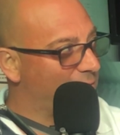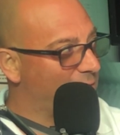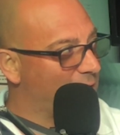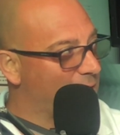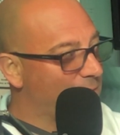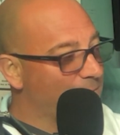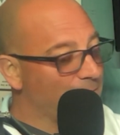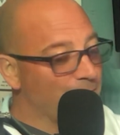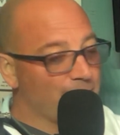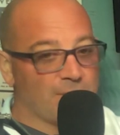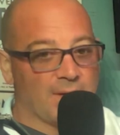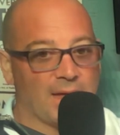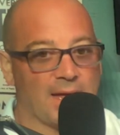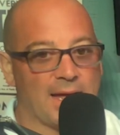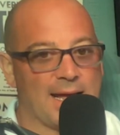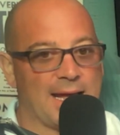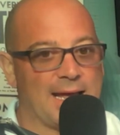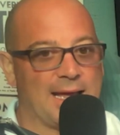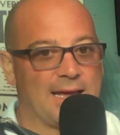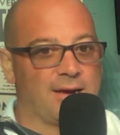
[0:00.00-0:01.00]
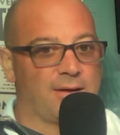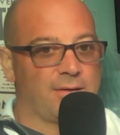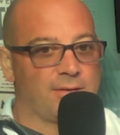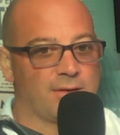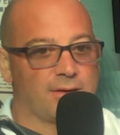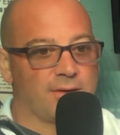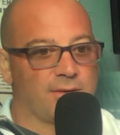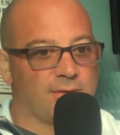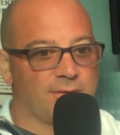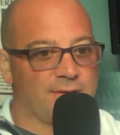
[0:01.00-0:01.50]
in. And
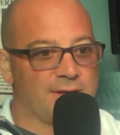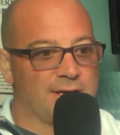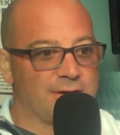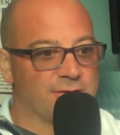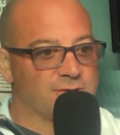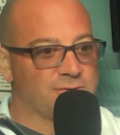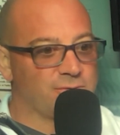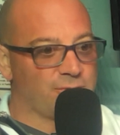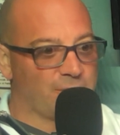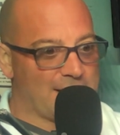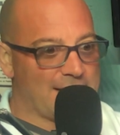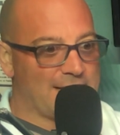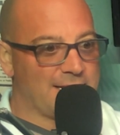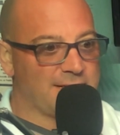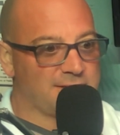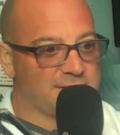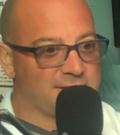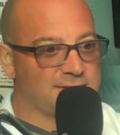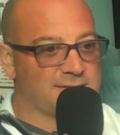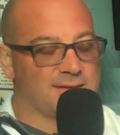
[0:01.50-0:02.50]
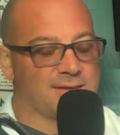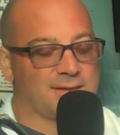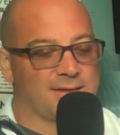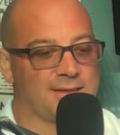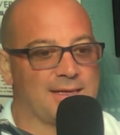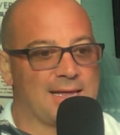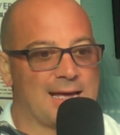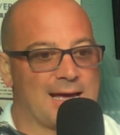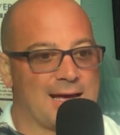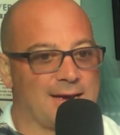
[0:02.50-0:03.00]
there's ways
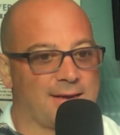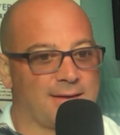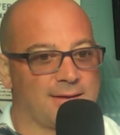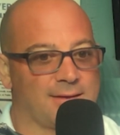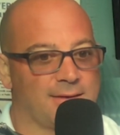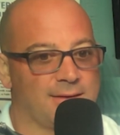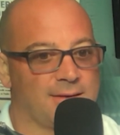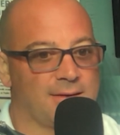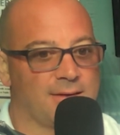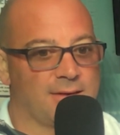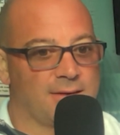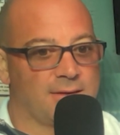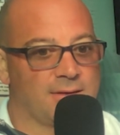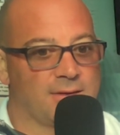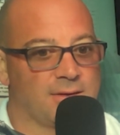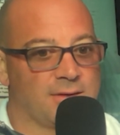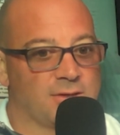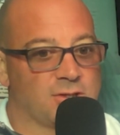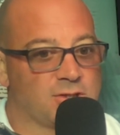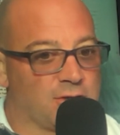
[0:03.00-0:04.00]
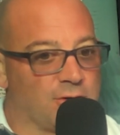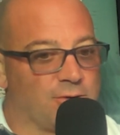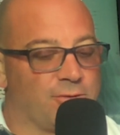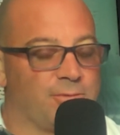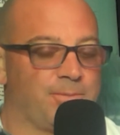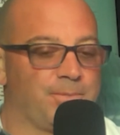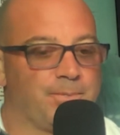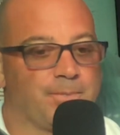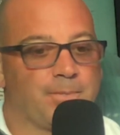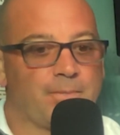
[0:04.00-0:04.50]
that,
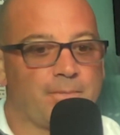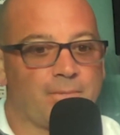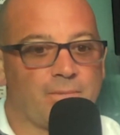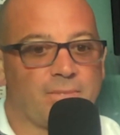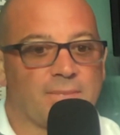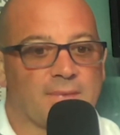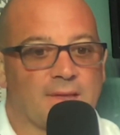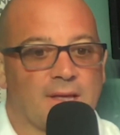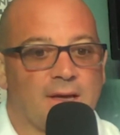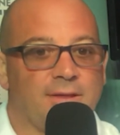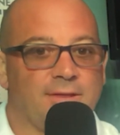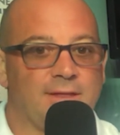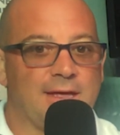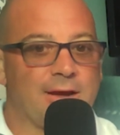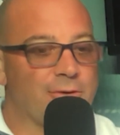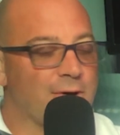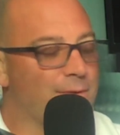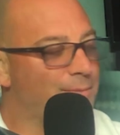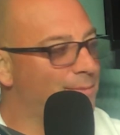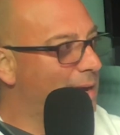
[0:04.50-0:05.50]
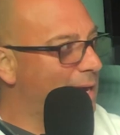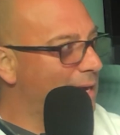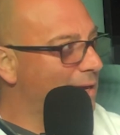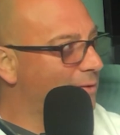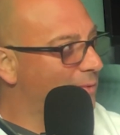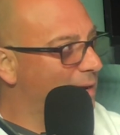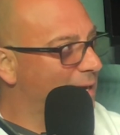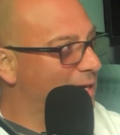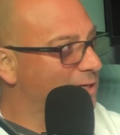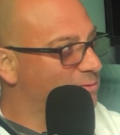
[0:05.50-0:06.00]
so there are many
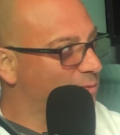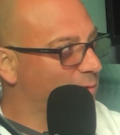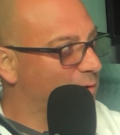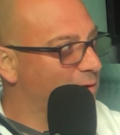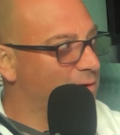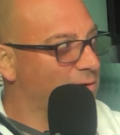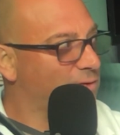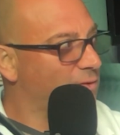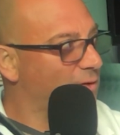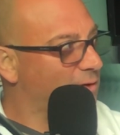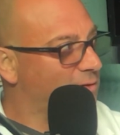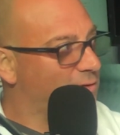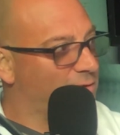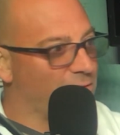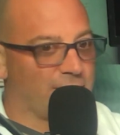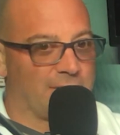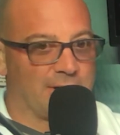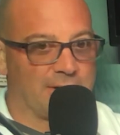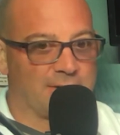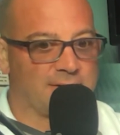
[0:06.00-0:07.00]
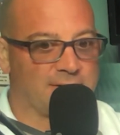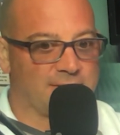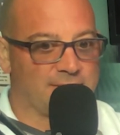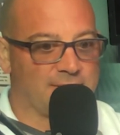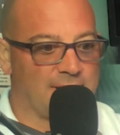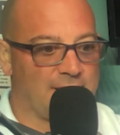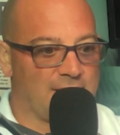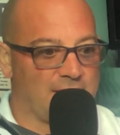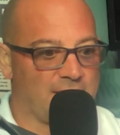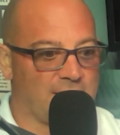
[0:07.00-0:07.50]
ways we're going to talk to
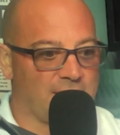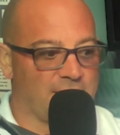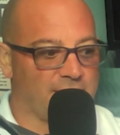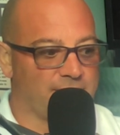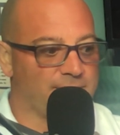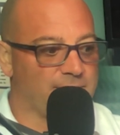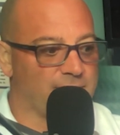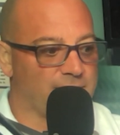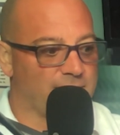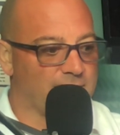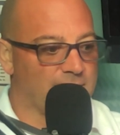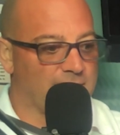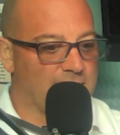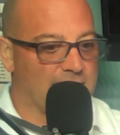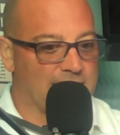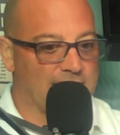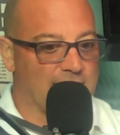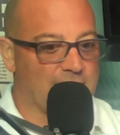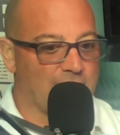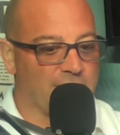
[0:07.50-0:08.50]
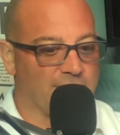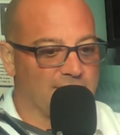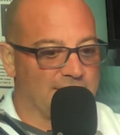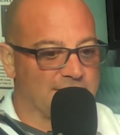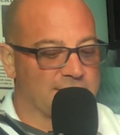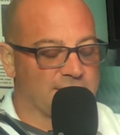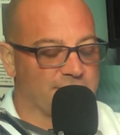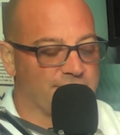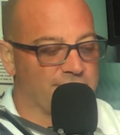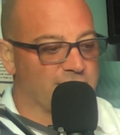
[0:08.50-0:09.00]
our
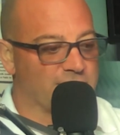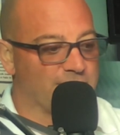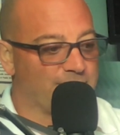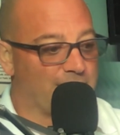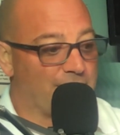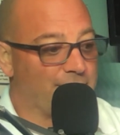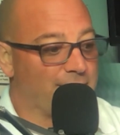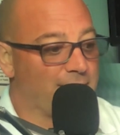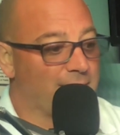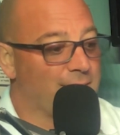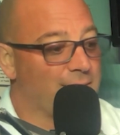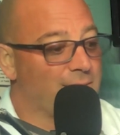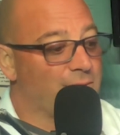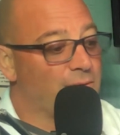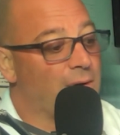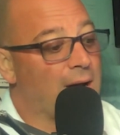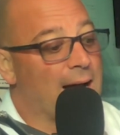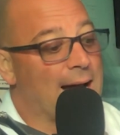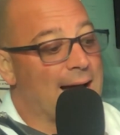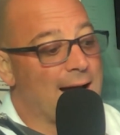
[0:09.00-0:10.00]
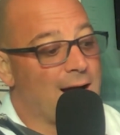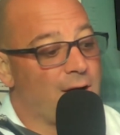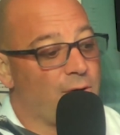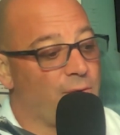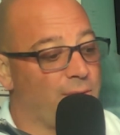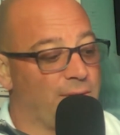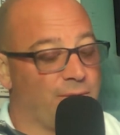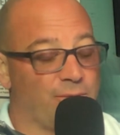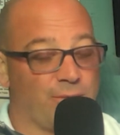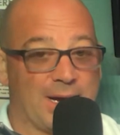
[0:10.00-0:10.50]
listeners about
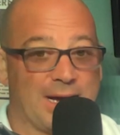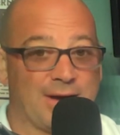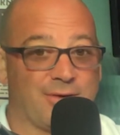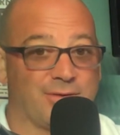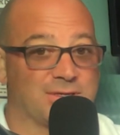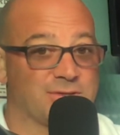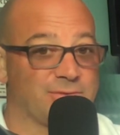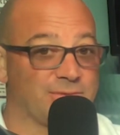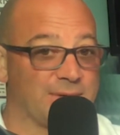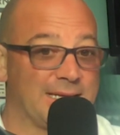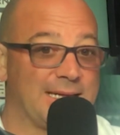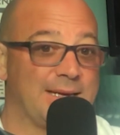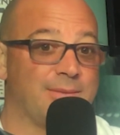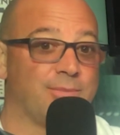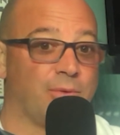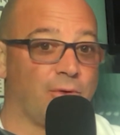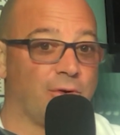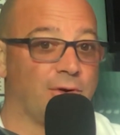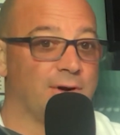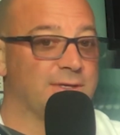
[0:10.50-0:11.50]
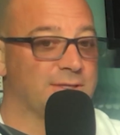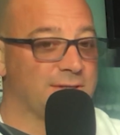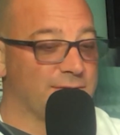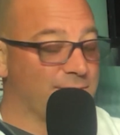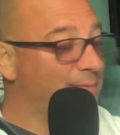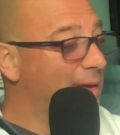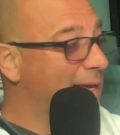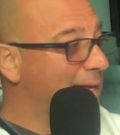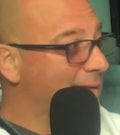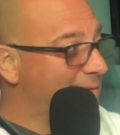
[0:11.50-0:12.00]
how and where it's really important to
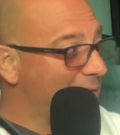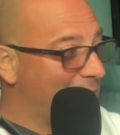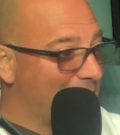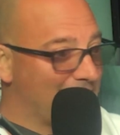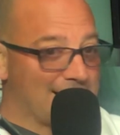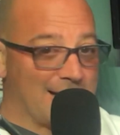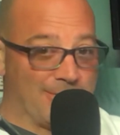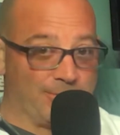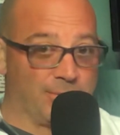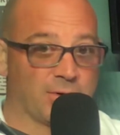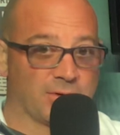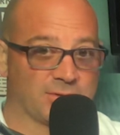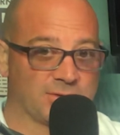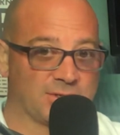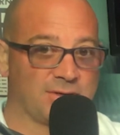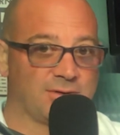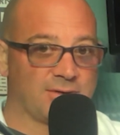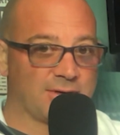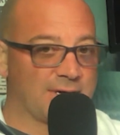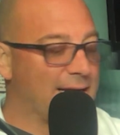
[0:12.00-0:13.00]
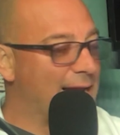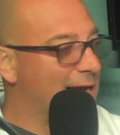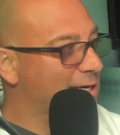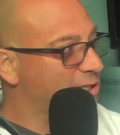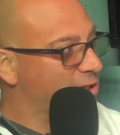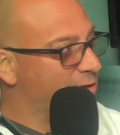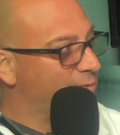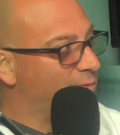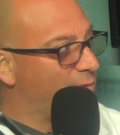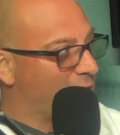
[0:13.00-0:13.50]
maintain that personal
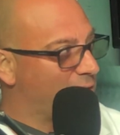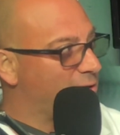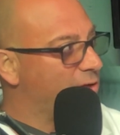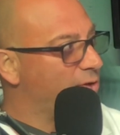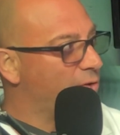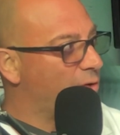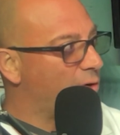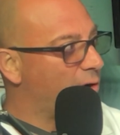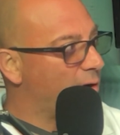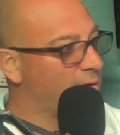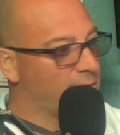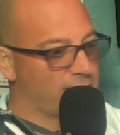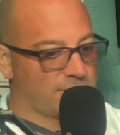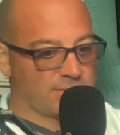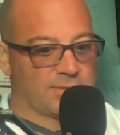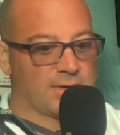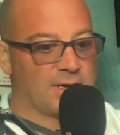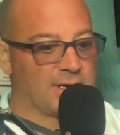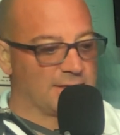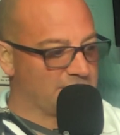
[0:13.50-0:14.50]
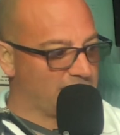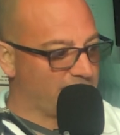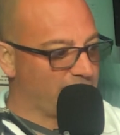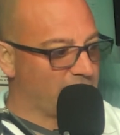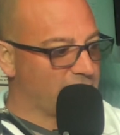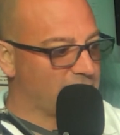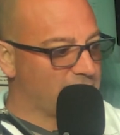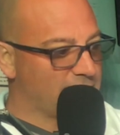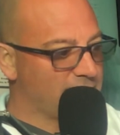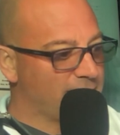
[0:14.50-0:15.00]
connection with your
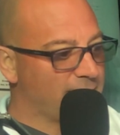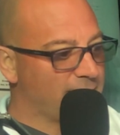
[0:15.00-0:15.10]
customers.